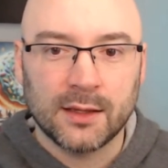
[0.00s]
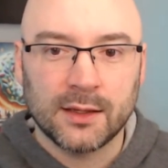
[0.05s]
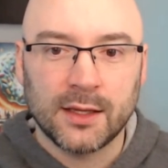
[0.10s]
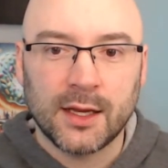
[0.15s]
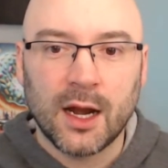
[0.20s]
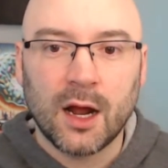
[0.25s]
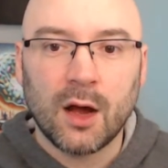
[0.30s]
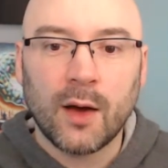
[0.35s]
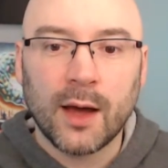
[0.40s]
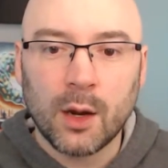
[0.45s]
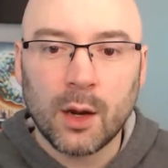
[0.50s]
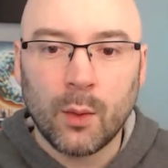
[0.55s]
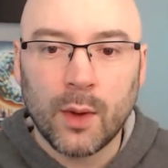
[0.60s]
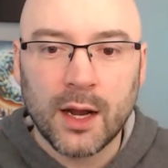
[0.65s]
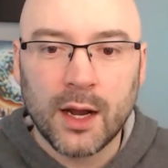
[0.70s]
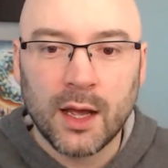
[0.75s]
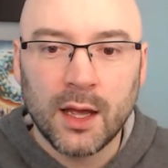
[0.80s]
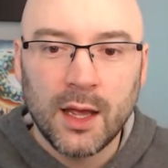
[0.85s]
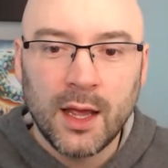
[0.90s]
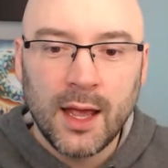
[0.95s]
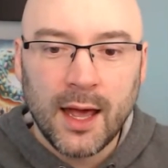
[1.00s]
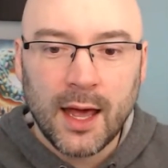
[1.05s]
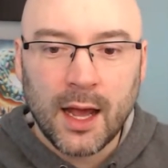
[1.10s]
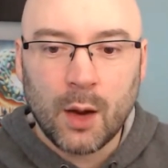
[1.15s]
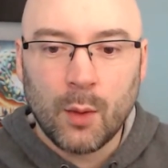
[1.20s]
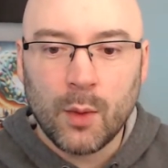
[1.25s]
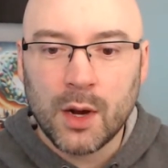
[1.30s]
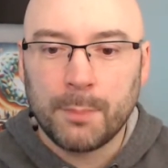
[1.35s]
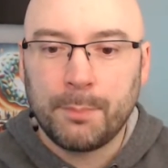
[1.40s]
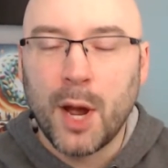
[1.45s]
I don't want
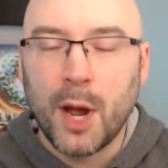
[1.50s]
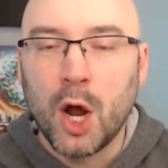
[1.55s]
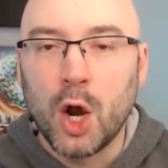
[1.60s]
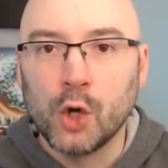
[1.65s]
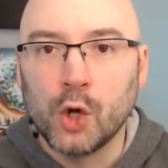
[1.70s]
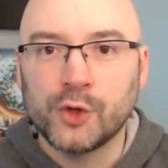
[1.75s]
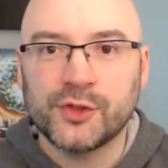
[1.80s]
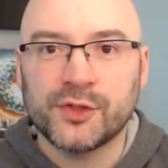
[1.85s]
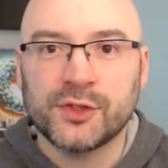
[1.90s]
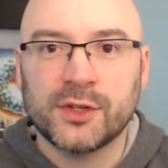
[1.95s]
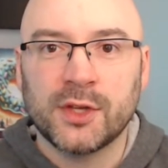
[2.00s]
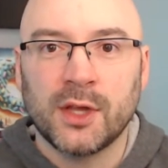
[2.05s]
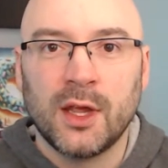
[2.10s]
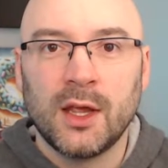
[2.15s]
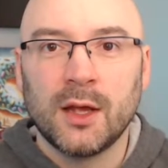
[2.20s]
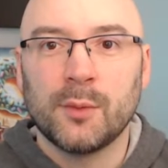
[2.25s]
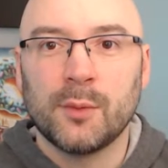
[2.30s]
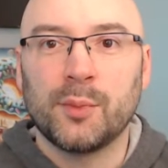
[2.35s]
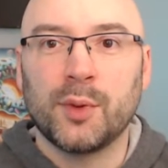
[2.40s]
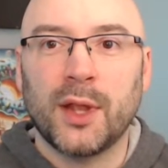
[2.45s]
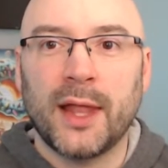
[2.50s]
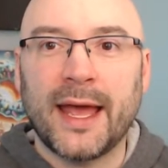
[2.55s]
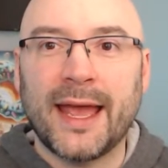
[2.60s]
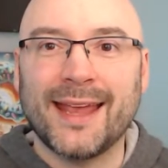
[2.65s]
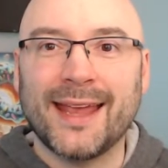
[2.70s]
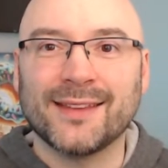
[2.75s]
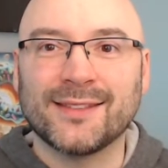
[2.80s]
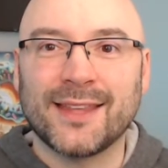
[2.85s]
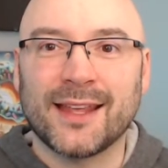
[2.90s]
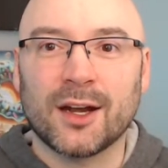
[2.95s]
to post
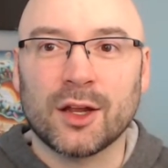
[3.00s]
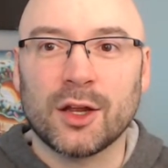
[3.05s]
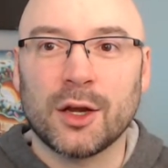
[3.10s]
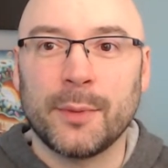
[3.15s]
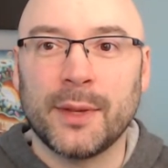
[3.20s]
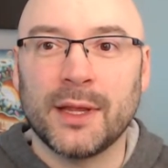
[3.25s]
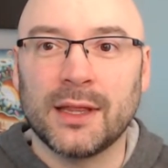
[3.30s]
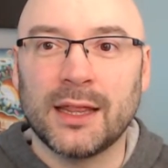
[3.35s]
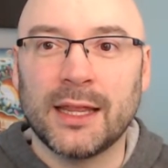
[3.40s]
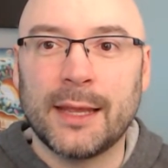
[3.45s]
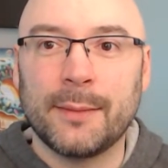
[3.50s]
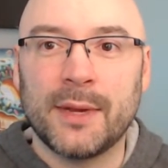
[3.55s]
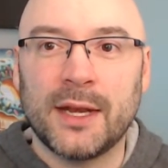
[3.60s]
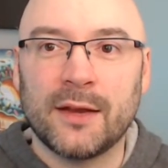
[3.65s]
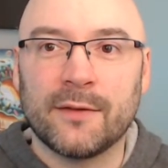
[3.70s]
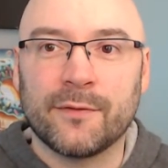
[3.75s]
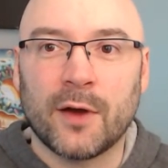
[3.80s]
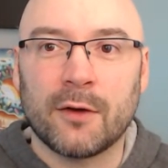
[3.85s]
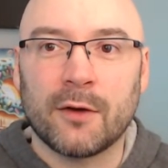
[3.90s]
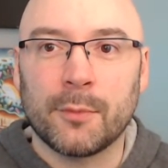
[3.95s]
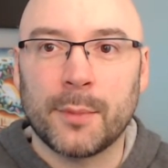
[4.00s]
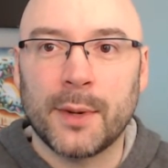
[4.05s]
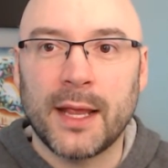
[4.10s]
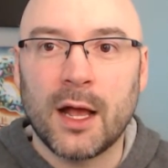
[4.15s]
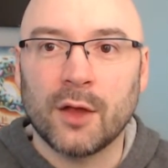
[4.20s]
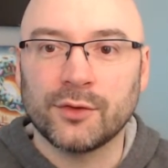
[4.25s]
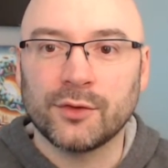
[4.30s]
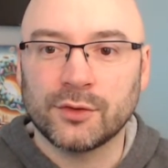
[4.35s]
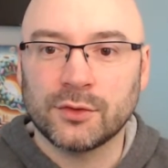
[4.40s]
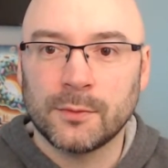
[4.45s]
plays that are going to be limited for everybody
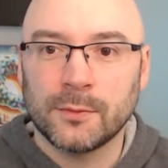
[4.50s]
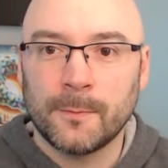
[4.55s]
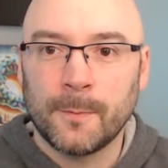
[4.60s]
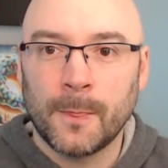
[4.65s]
else.